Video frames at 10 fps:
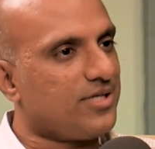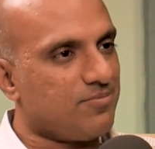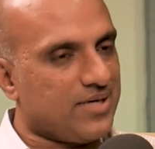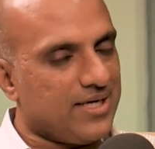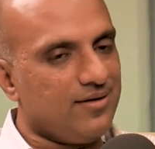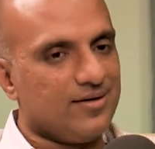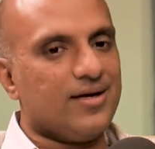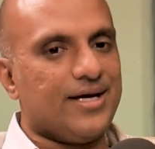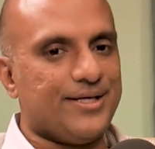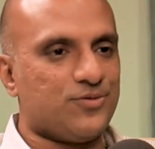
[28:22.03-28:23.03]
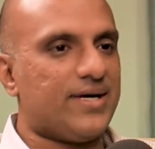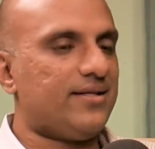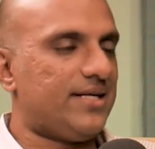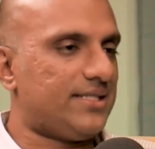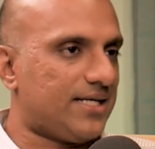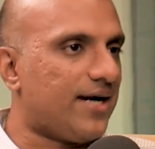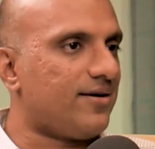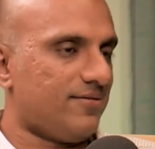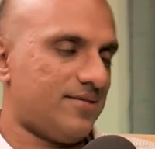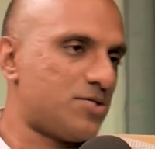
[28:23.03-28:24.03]
about their money is when they
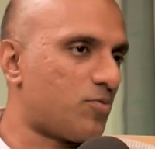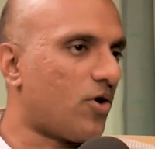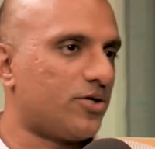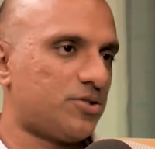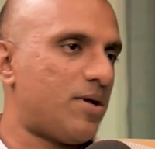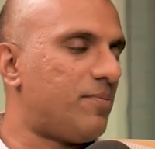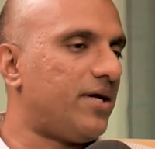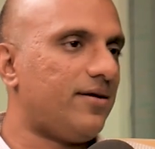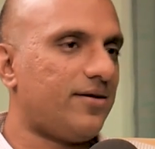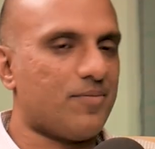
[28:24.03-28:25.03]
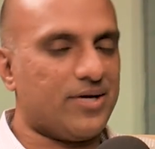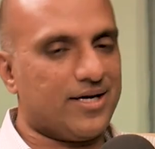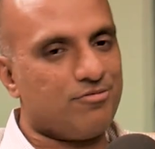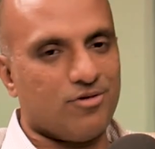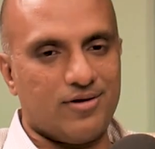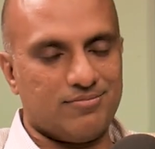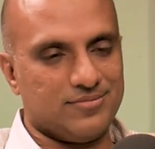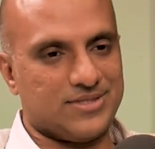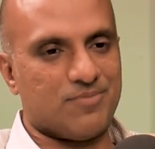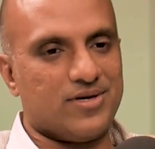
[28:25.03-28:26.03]
start, these products may be coming in.
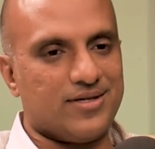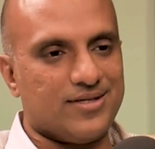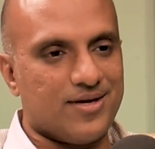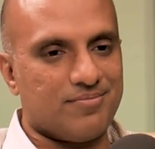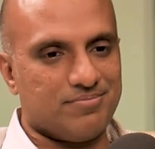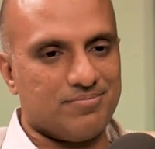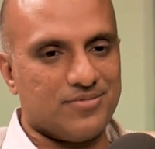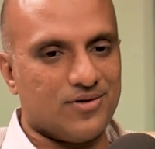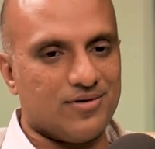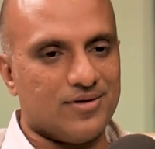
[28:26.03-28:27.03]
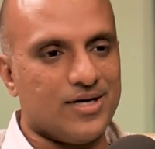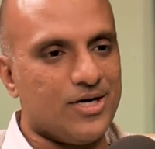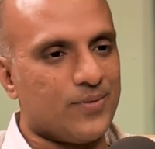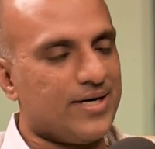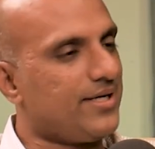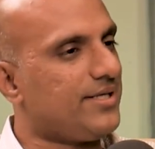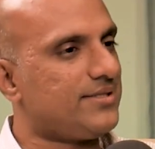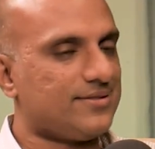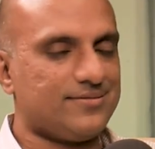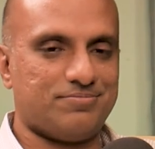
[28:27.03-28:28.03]
For someone in their early
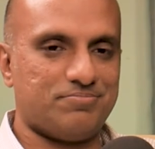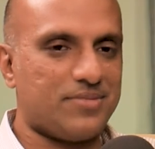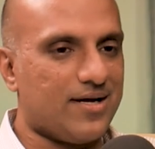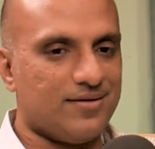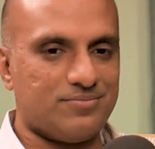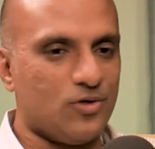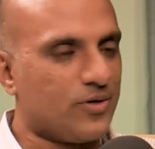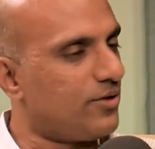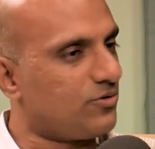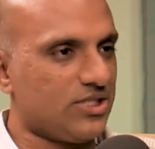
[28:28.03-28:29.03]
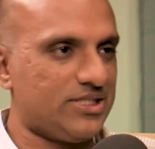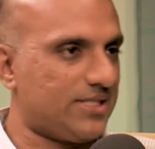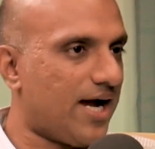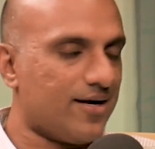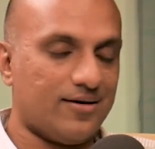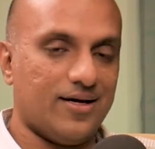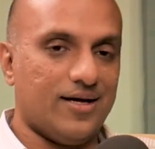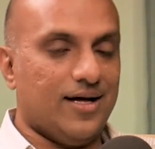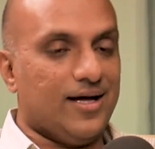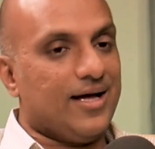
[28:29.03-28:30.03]
20s, looking to just start.
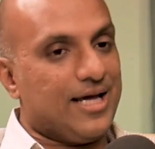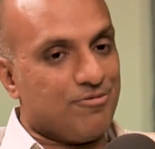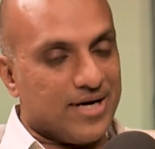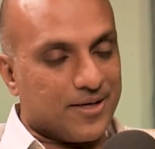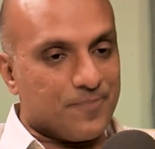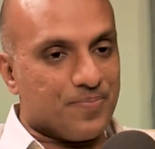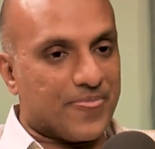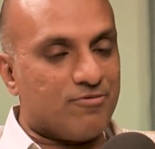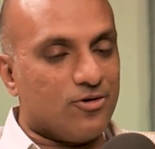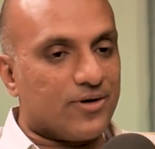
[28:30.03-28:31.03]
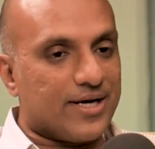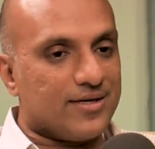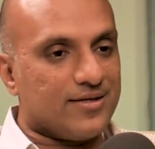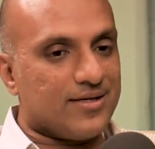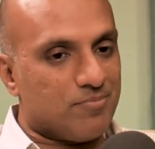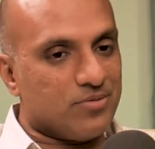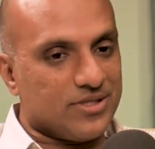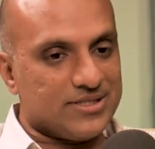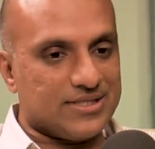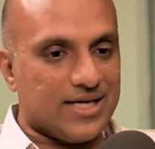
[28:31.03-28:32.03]
In fact, if you look at the
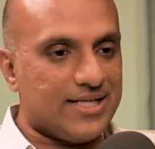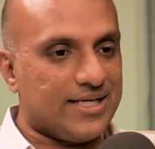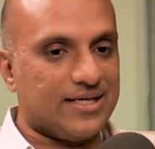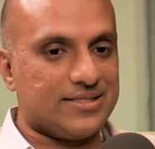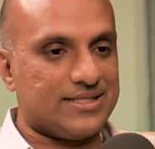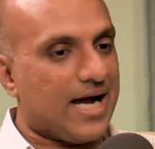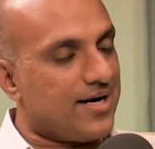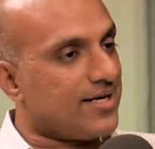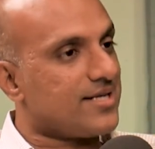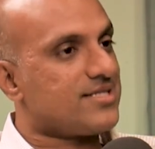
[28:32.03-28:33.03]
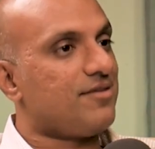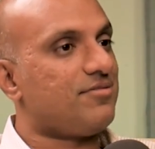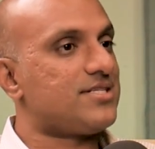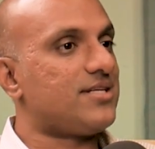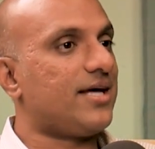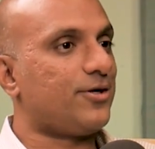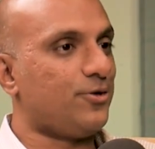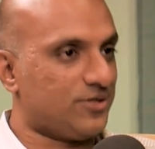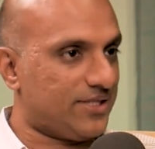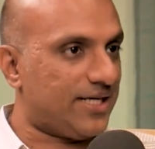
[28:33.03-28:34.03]
numbers, I think starting itself is
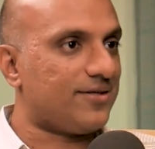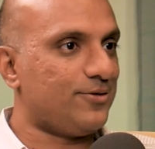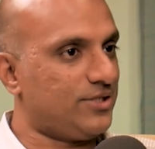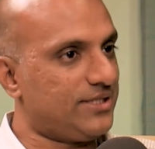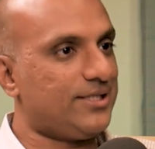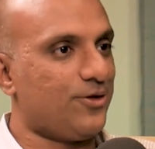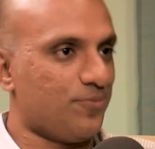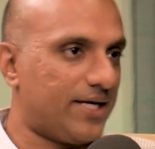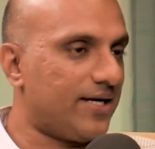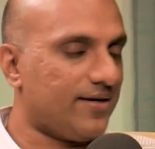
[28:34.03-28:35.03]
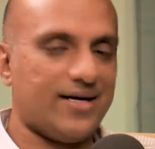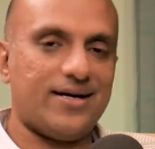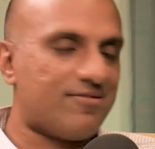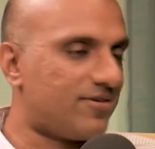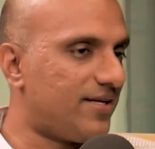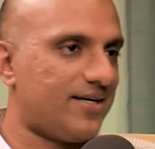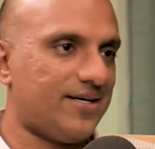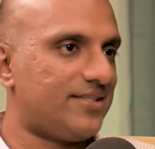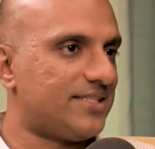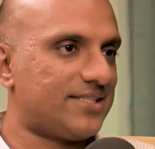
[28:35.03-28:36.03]
like a huge thing. You just need to begin, and after
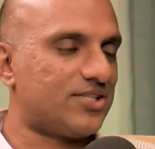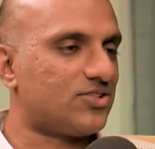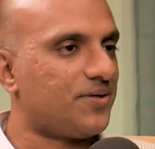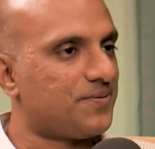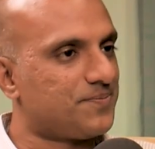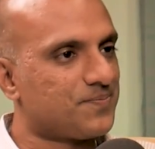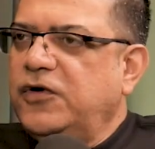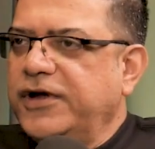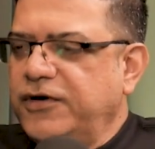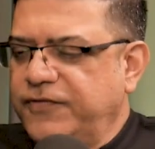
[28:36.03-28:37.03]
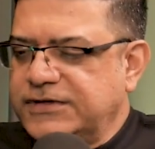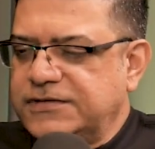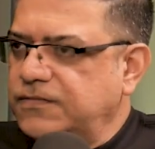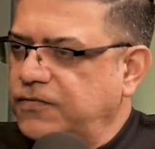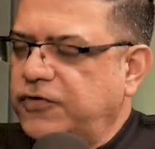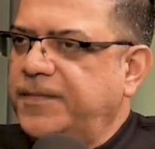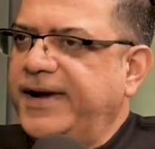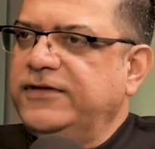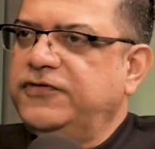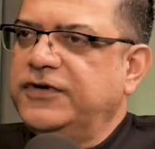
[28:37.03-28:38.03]
that, it just kicks on. Talking of which, what
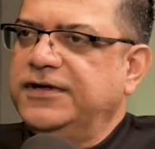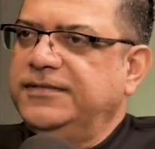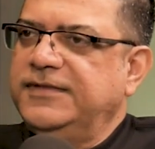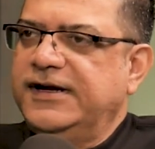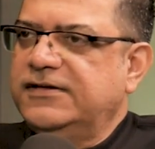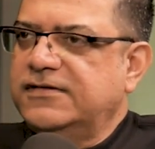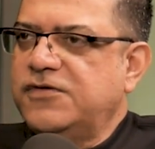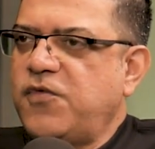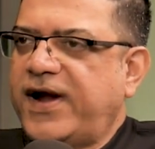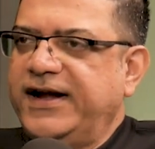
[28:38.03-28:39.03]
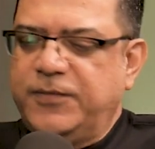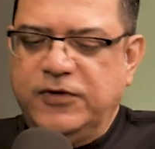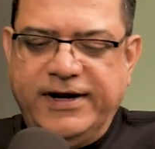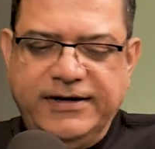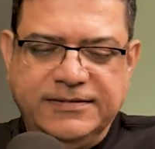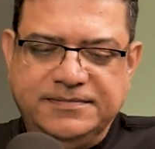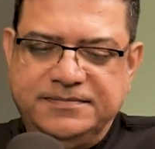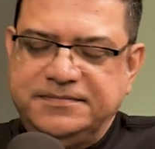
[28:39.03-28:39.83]
plans further? Let's wind up on that.